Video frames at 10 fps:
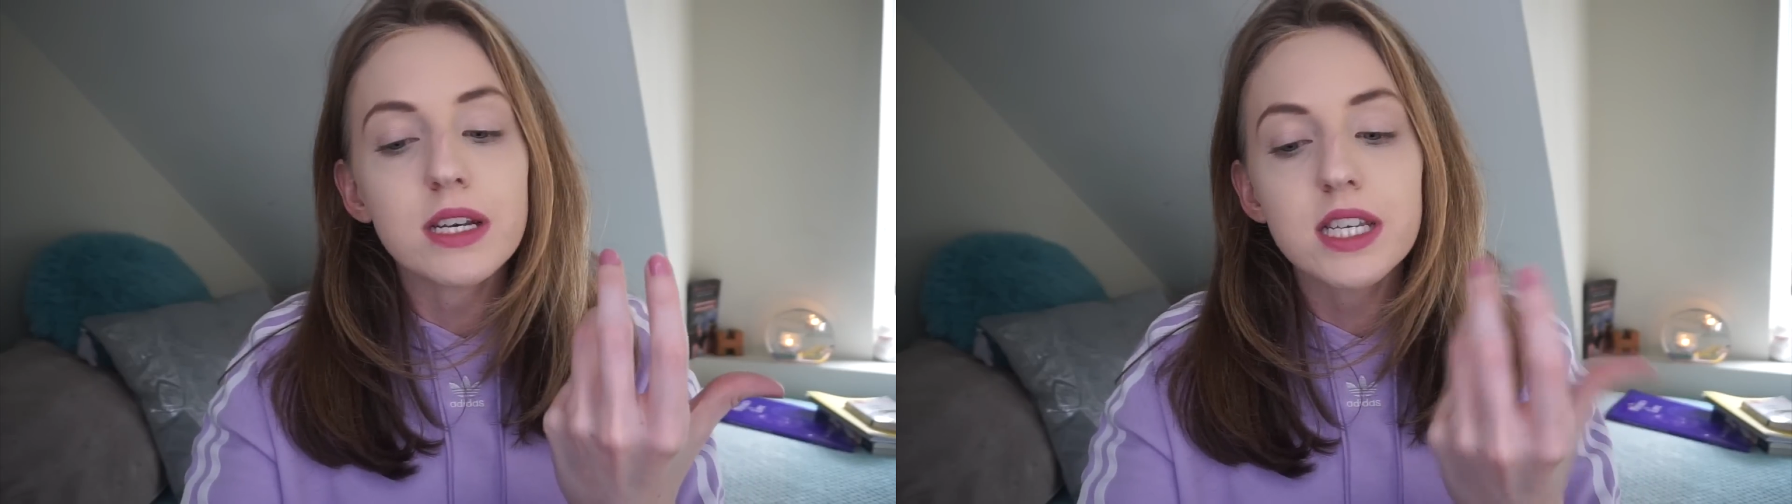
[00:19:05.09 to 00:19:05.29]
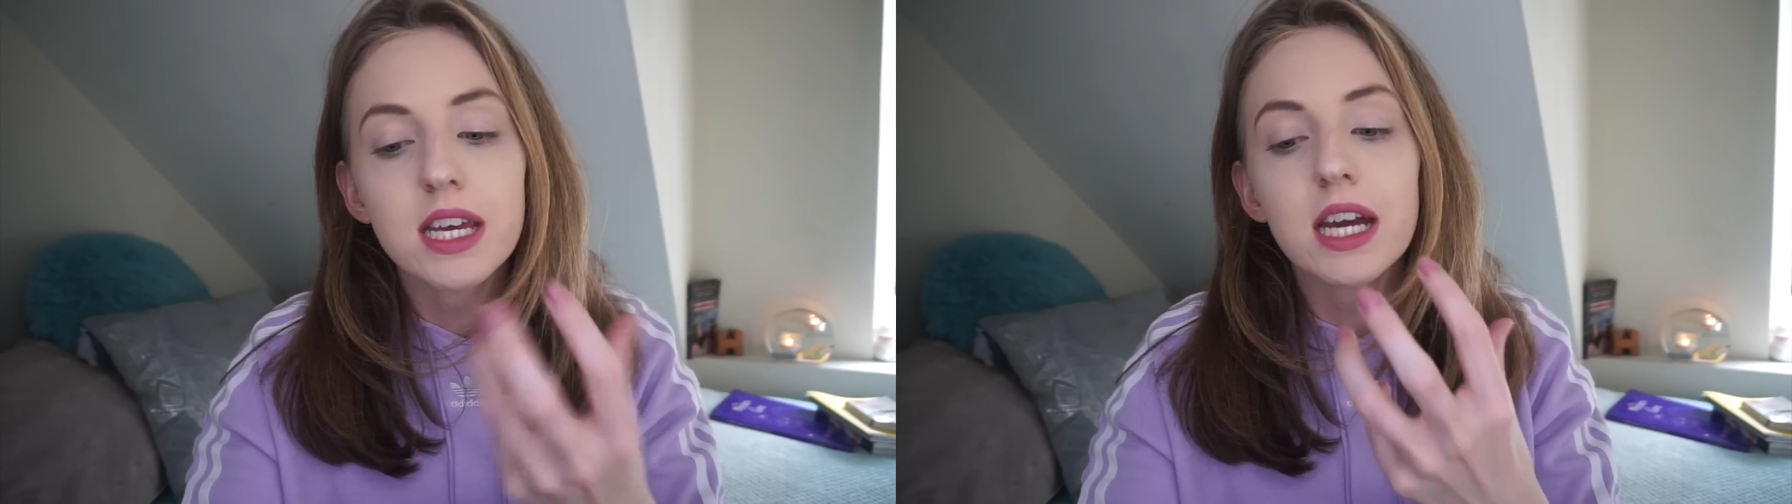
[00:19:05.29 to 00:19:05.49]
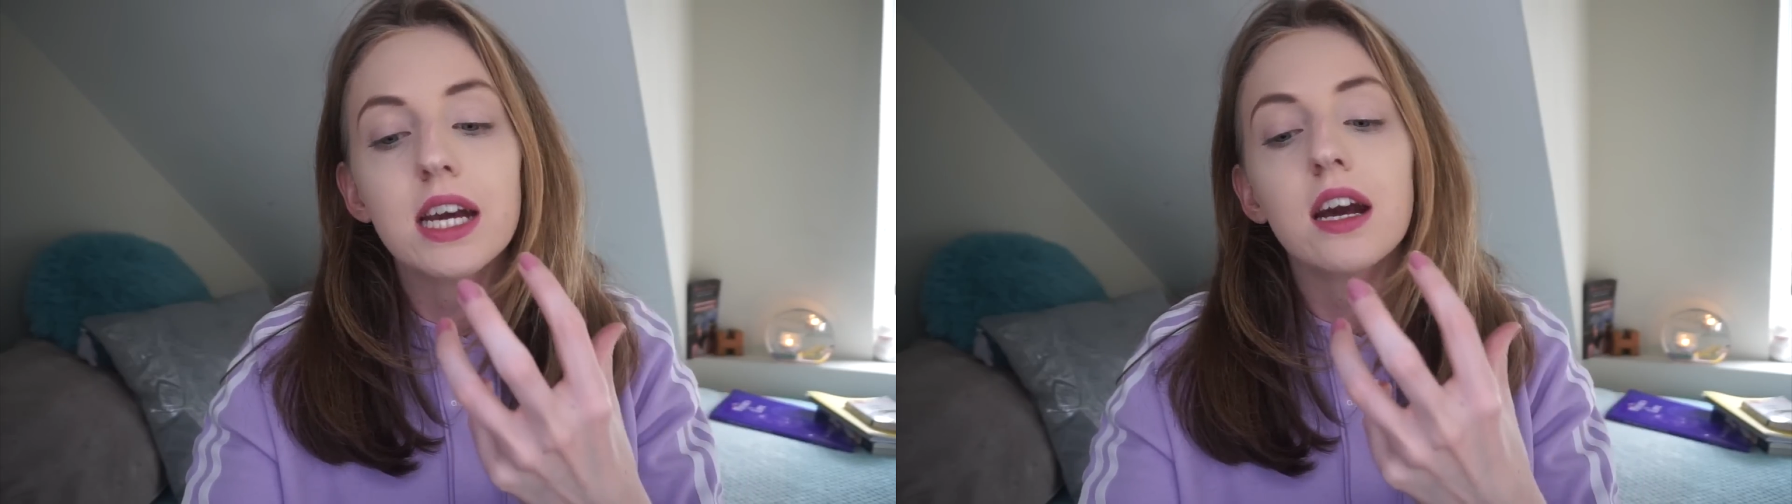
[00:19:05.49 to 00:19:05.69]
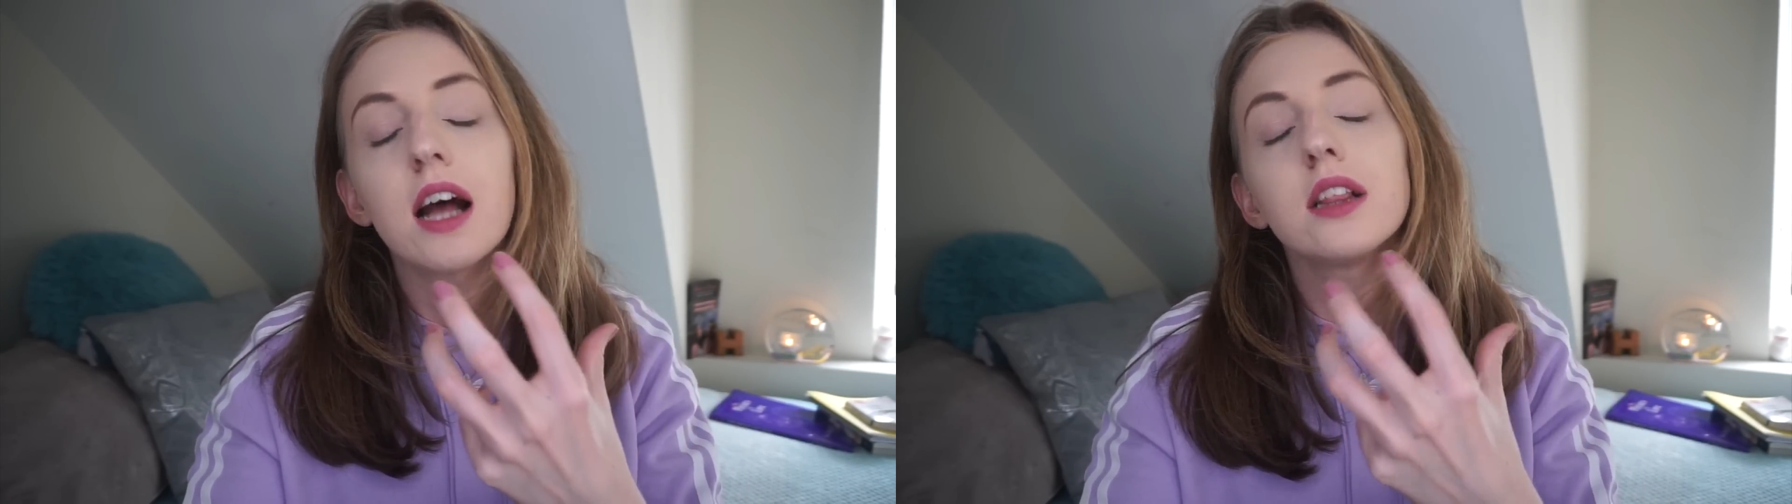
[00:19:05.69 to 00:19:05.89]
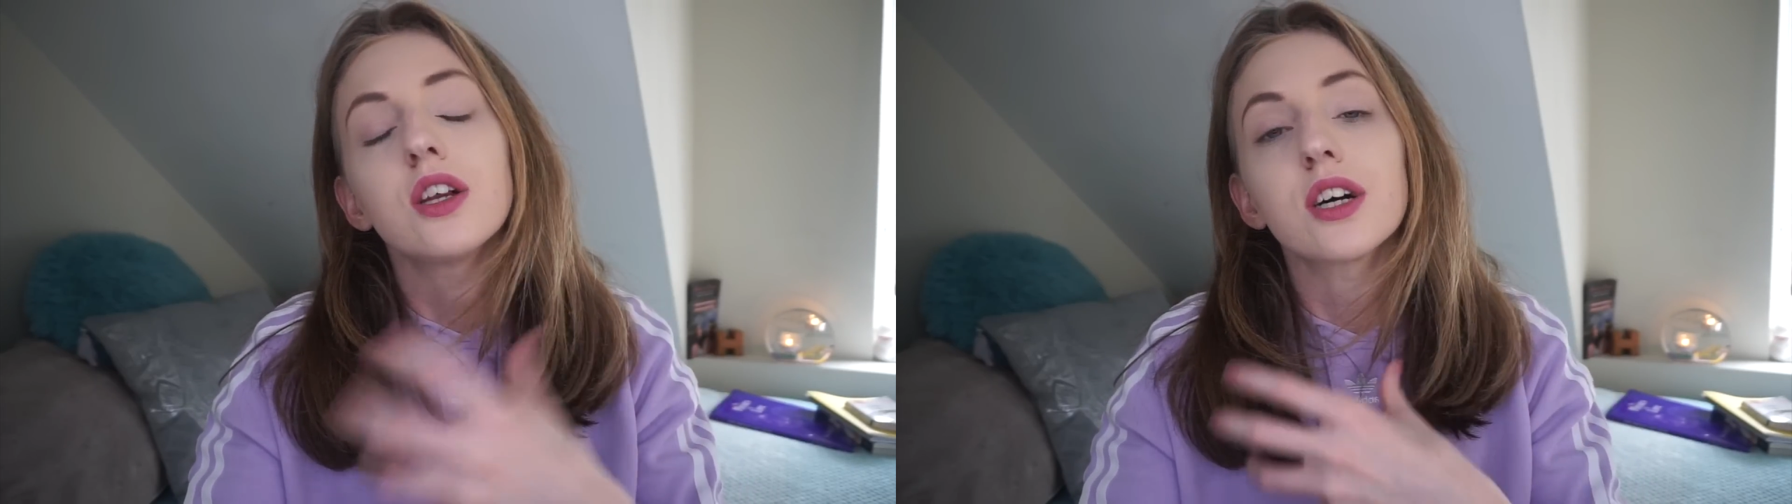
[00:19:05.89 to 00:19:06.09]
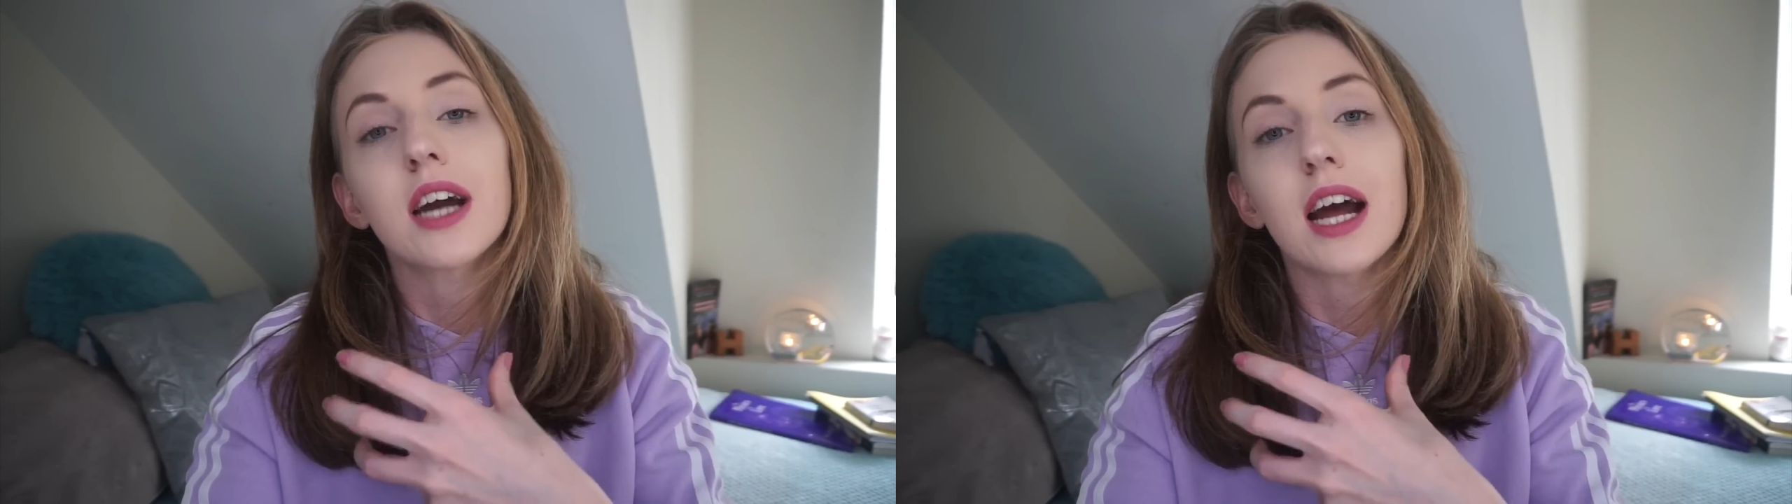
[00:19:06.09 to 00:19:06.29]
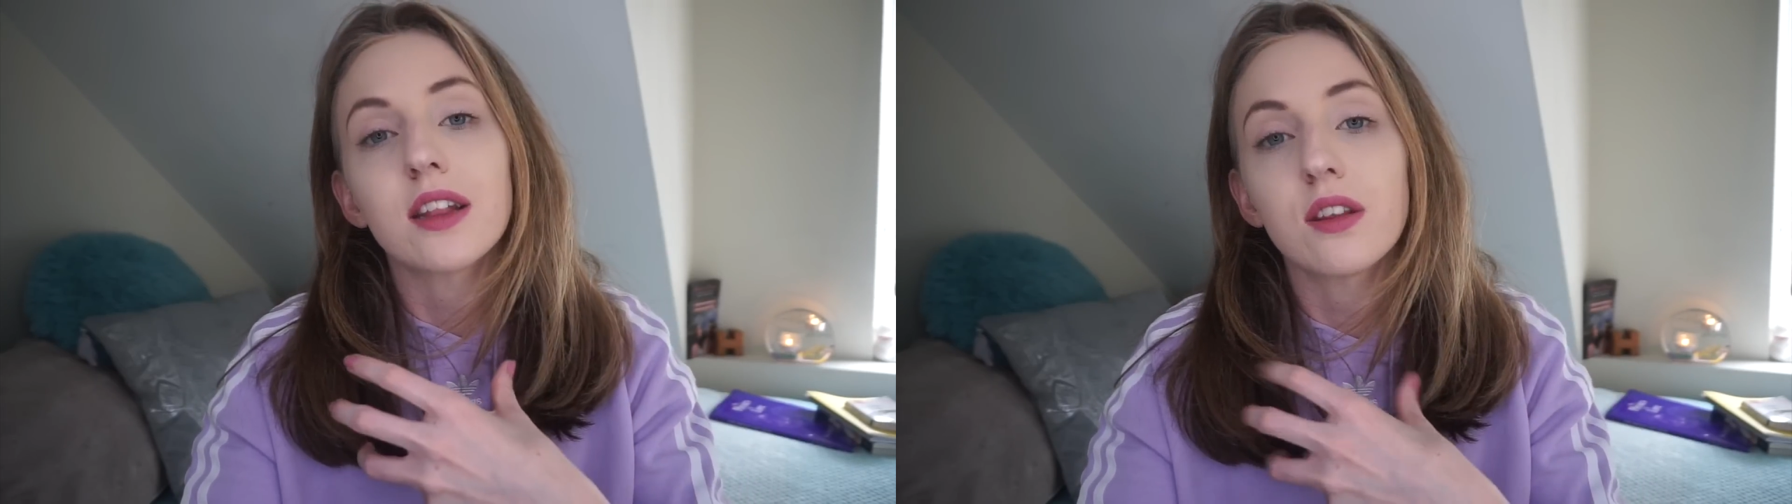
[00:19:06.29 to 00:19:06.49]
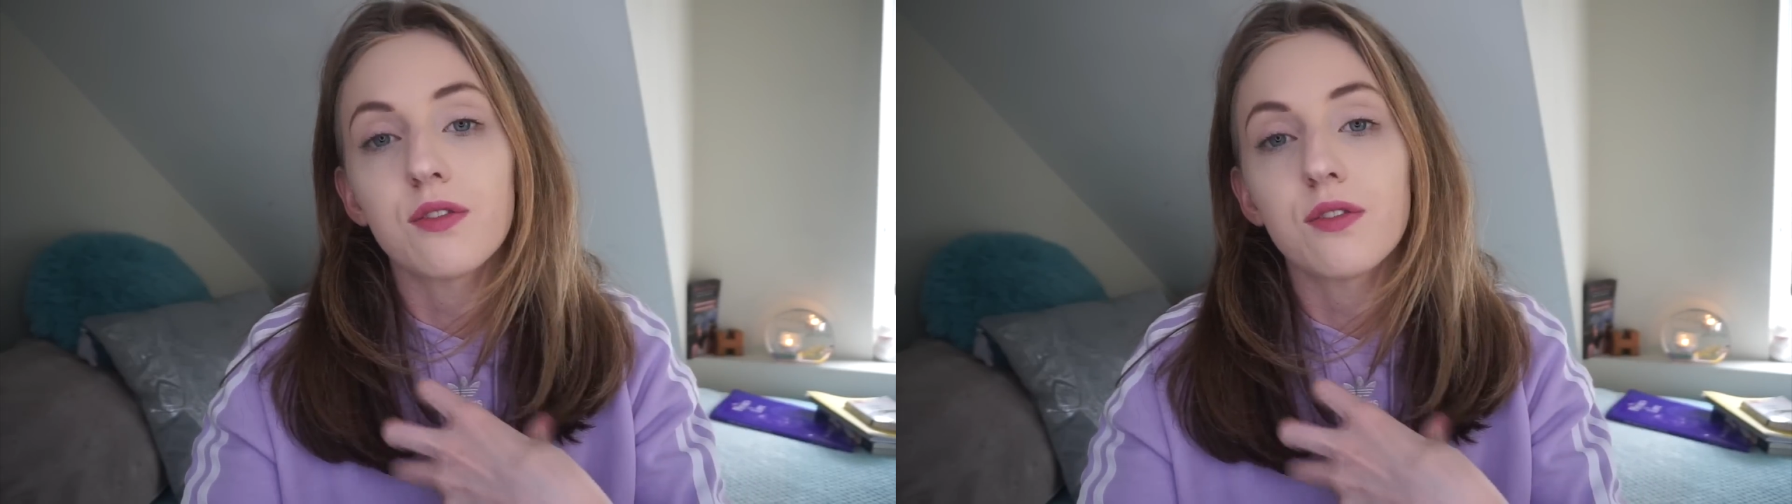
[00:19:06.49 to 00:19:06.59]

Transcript: take a look at the